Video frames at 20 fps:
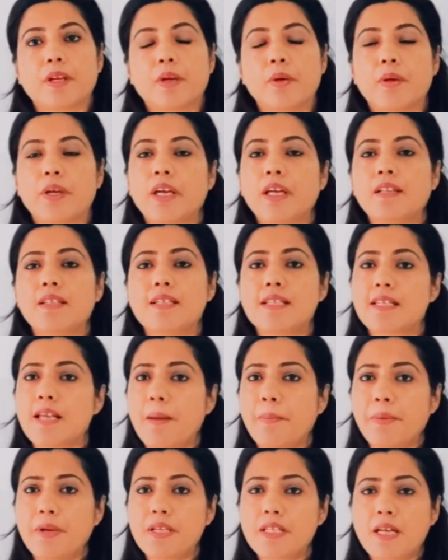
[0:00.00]
Okay, this
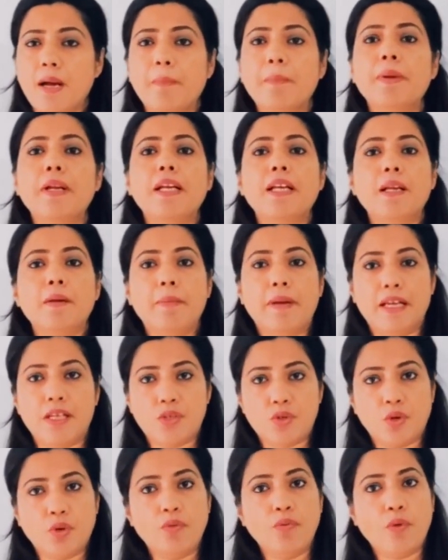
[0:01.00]
chapter is completely
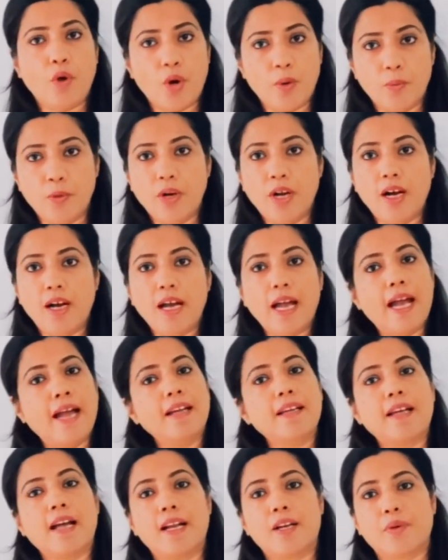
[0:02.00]
based on formula
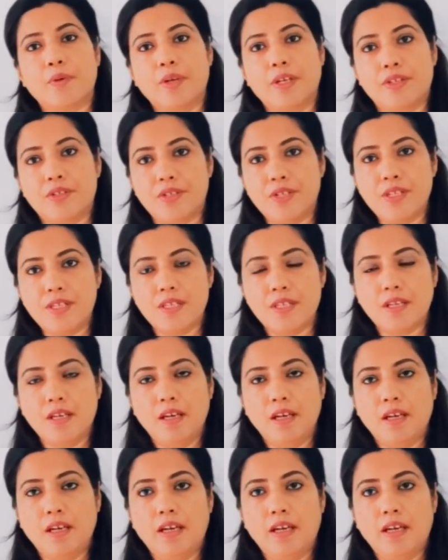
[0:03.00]
and calculations.